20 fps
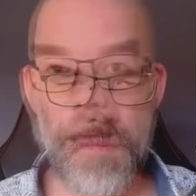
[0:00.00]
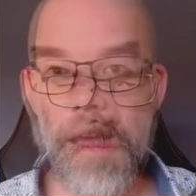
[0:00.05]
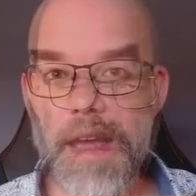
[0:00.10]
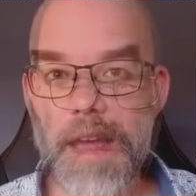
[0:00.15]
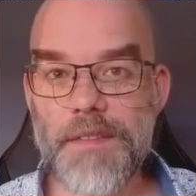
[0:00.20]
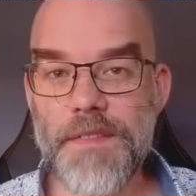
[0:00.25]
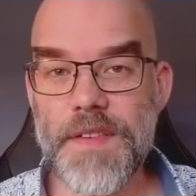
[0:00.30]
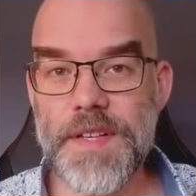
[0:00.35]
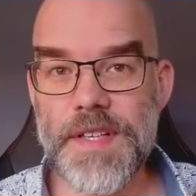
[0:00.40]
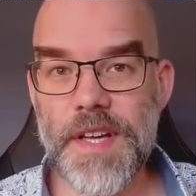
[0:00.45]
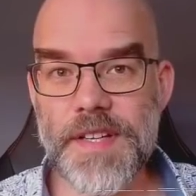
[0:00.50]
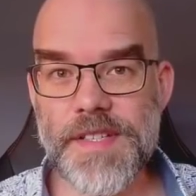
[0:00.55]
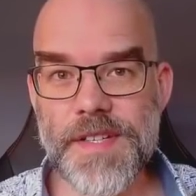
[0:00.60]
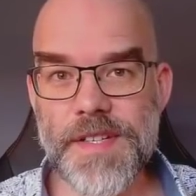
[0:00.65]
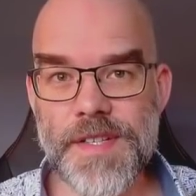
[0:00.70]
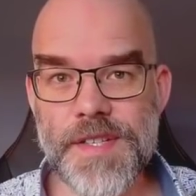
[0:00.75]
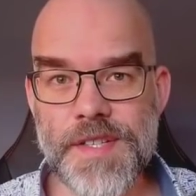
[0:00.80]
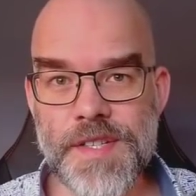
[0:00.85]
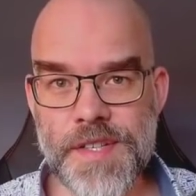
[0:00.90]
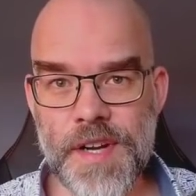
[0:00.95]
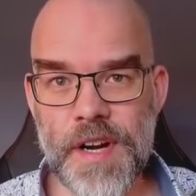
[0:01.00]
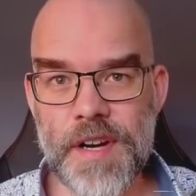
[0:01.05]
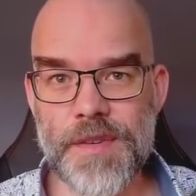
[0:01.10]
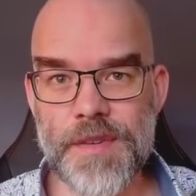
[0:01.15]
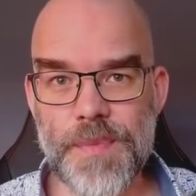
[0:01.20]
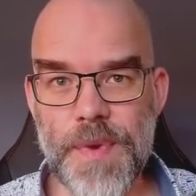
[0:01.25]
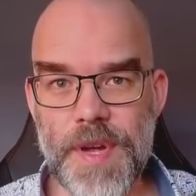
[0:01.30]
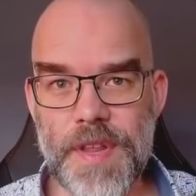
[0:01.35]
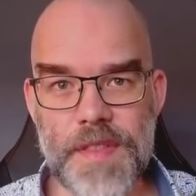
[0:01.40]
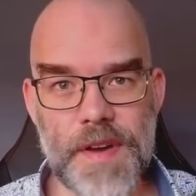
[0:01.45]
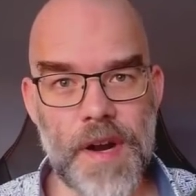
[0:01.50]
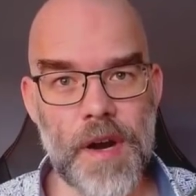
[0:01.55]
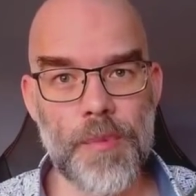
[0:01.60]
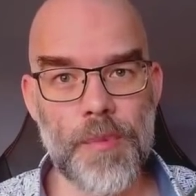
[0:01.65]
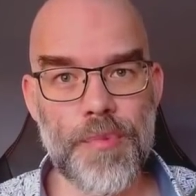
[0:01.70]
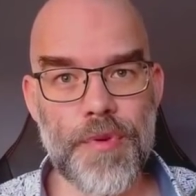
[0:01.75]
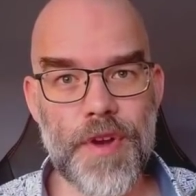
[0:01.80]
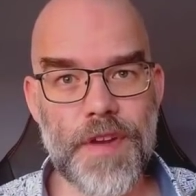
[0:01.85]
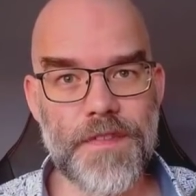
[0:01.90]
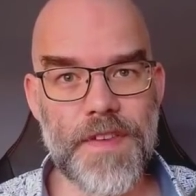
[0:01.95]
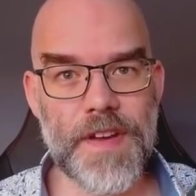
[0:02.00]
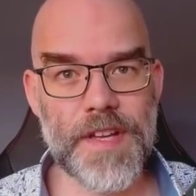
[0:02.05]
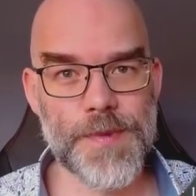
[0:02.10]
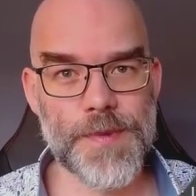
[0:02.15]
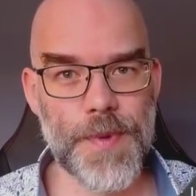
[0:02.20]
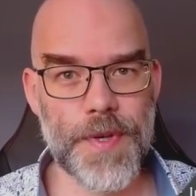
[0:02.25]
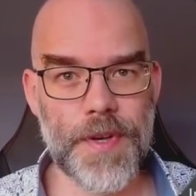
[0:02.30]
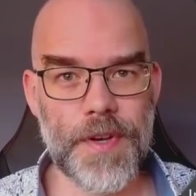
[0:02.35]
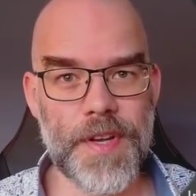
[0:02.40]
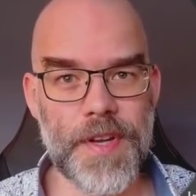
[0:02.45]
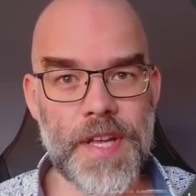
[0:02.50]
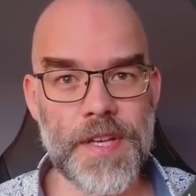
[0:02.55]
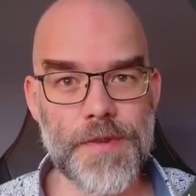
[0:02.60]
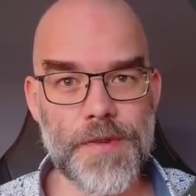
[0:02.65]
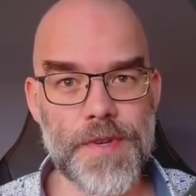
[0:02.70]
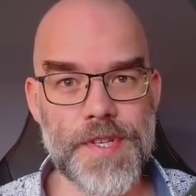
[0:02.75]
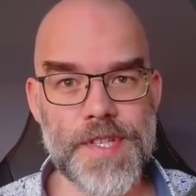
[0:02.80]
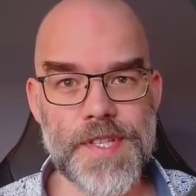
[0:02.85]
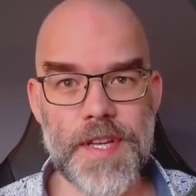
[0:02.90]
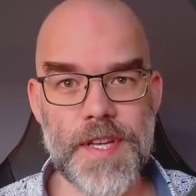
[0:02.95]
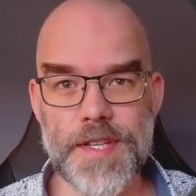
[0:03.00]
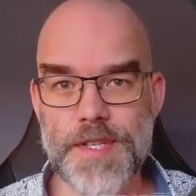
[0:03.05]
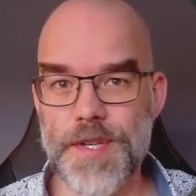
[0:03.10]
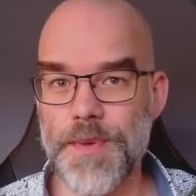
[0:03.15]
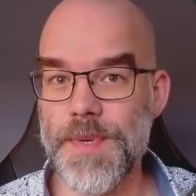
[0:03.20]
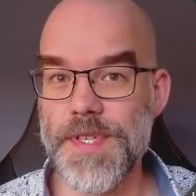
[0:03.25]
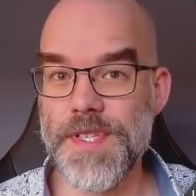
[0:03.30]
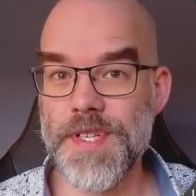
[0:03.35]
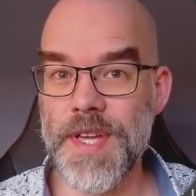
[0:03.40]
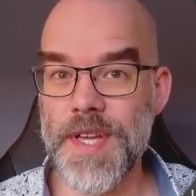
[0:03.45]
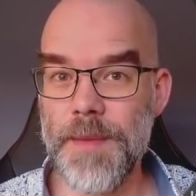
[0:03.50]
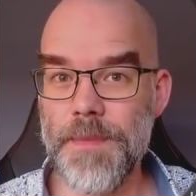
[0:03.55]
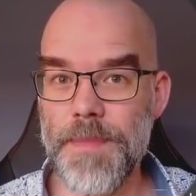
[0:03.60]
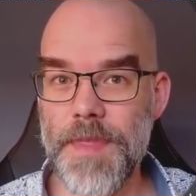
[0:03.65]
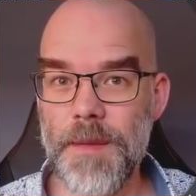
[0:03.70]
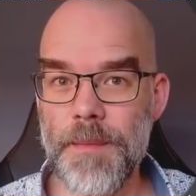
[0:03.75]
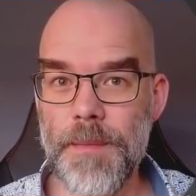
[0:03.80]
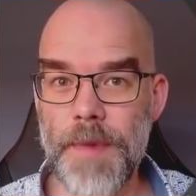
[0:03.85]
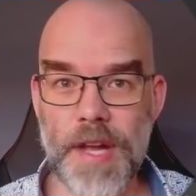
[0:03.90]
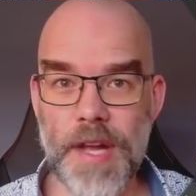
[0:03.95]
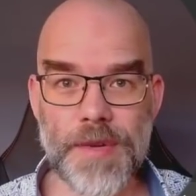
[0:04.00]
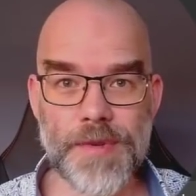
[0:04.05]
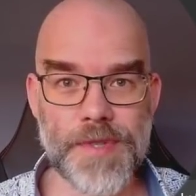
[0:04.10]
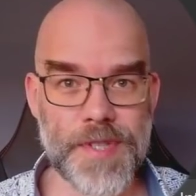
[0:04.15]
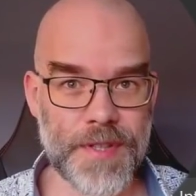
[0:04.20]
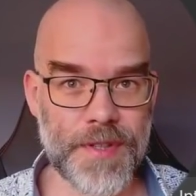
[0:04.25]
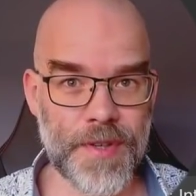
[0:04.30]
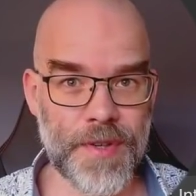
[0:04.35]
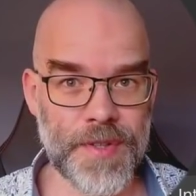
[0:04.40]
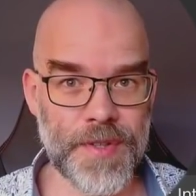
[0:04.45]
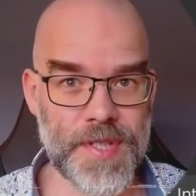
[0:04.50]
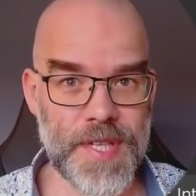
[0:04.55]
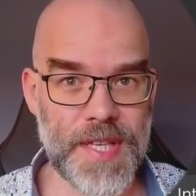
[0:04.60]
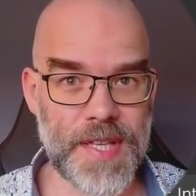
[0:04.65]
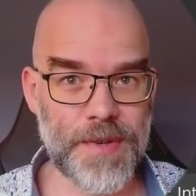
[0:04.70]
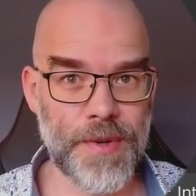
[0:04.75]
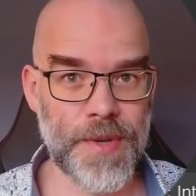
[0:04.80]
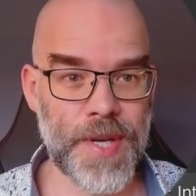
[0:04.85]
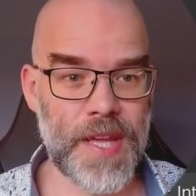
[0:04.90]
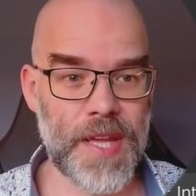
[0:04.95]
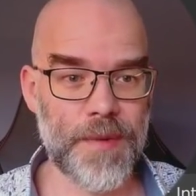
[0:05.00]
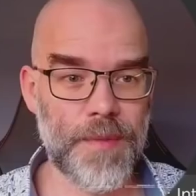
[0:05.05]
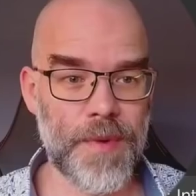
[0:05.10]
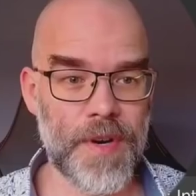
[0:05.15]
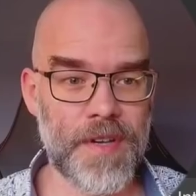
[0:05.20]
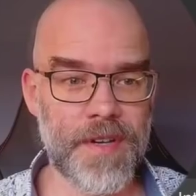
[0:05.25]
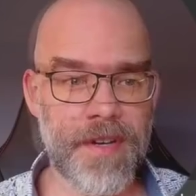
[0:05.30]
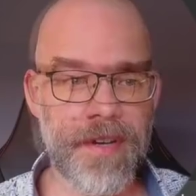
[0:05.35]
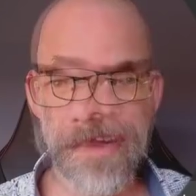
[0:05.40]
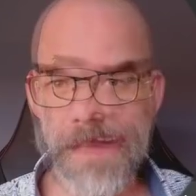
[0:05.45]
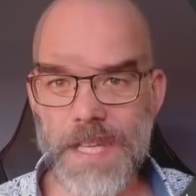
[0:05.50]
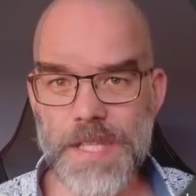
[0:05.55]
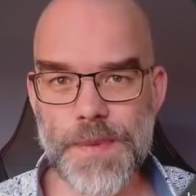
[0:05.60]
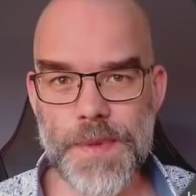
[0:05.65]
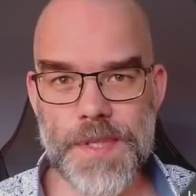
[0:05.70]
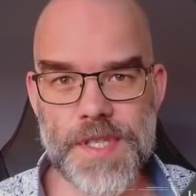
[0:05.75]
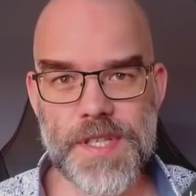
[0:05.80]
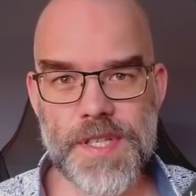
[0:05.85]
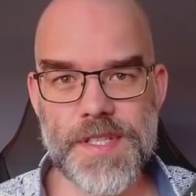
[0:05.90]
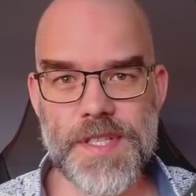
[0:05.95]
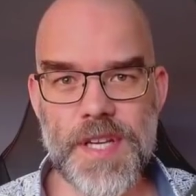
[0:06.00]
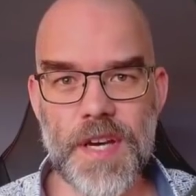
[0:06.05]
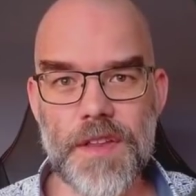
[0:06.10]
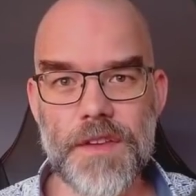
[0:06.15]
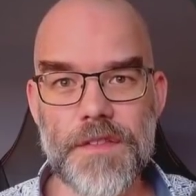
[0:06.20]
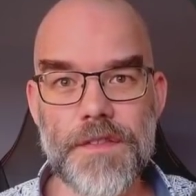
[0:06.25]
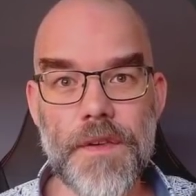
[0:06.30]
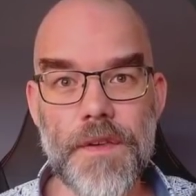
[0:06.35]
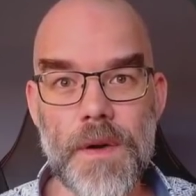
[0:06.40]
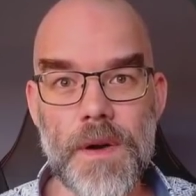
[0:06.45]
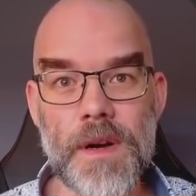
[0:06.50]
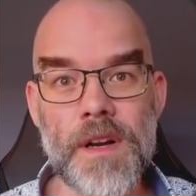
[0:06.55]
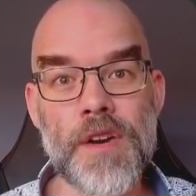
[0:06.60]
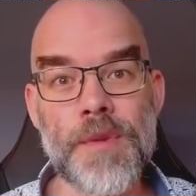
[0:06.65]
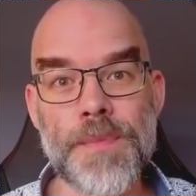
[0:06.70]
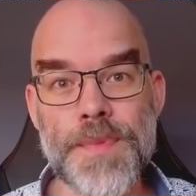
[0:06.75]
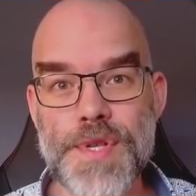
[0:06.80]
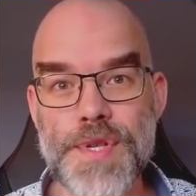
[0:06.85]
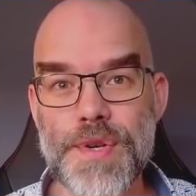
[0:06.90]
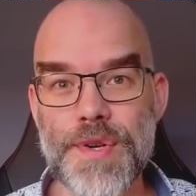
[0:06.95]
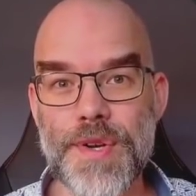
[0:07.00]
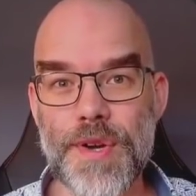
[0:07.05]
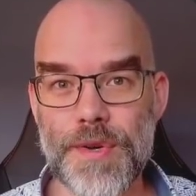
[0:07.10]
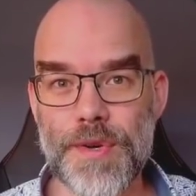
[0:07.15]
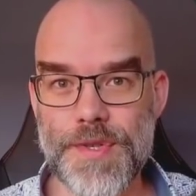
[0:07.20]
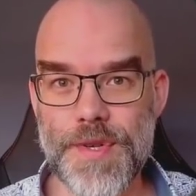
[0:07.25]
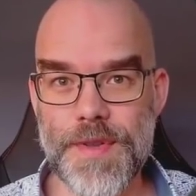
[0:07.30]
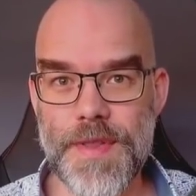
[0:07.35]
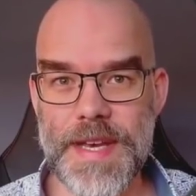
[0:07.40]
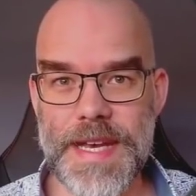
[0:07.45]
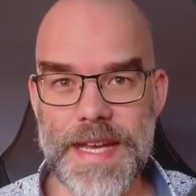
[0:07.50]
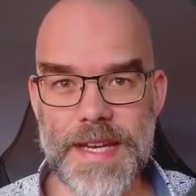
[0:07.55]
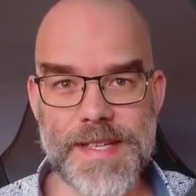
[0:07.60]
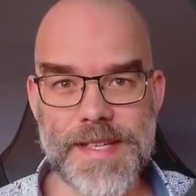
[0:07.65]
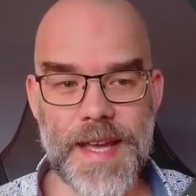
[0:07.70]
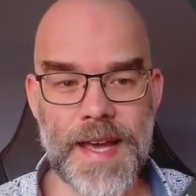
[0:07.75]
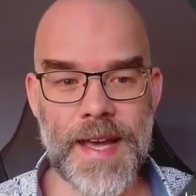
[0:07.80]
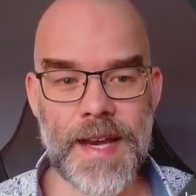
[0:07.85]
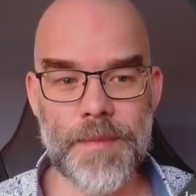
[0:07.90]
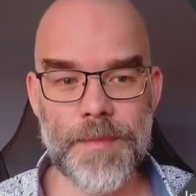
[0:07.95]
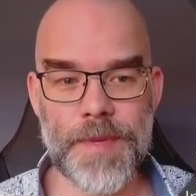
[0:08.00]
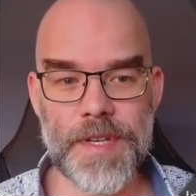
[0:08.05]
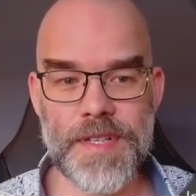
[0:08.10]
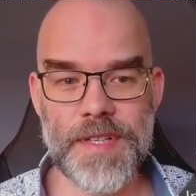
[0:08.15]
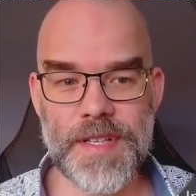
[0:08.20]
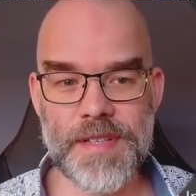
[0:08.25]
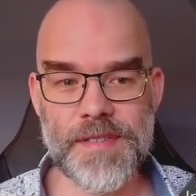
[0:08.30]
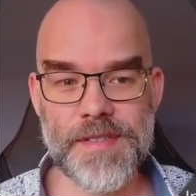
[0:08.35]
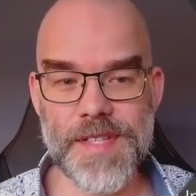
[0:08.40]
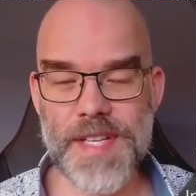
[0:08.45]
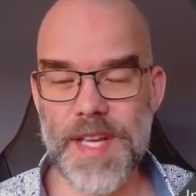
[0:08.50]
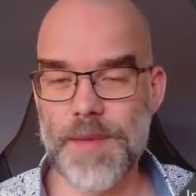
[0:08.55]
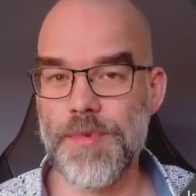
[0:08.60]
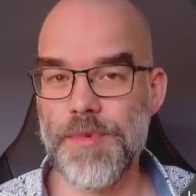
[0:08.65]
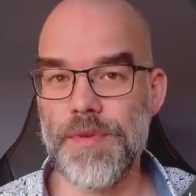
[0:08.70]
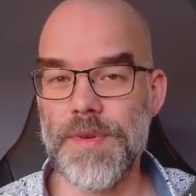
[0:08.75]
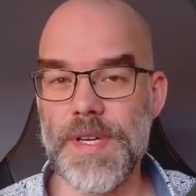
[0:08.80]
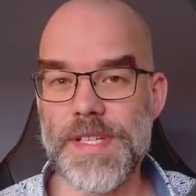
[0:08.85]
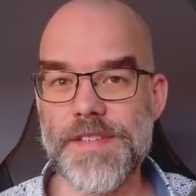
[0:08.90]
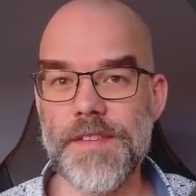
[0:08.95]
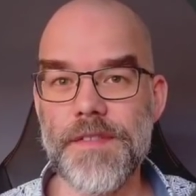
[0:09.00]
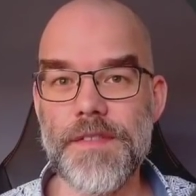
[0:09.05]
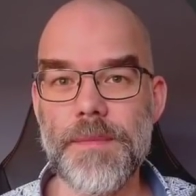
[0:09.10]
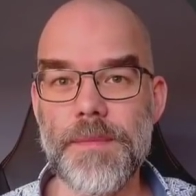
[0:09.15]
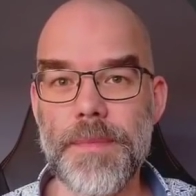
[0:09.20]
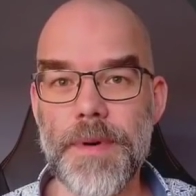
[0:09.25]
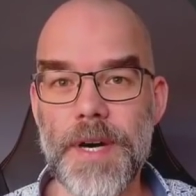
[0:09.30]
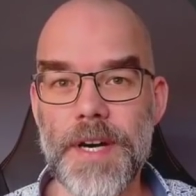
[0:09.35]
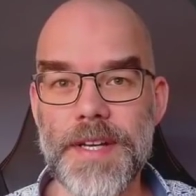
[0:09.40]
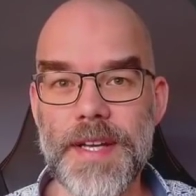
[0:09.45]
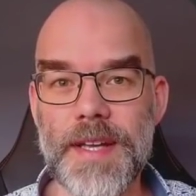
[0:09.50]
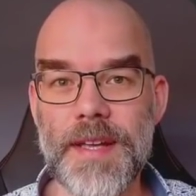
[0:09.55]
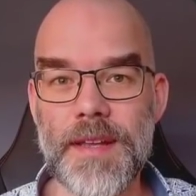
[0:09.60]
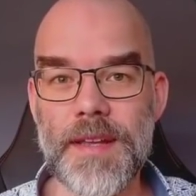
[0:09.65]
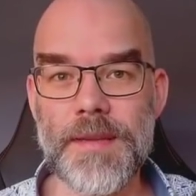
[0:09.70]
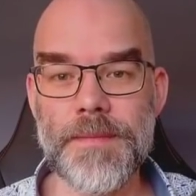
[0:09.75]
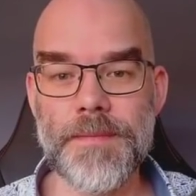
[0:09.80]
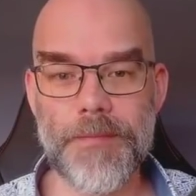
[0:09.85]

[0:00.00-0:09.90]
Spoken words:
If it doesn't start with our prefix, we're not interested, so we skip them by using the continue keyword. This will just tell the for loop to go to the next element and skip the rest of the body.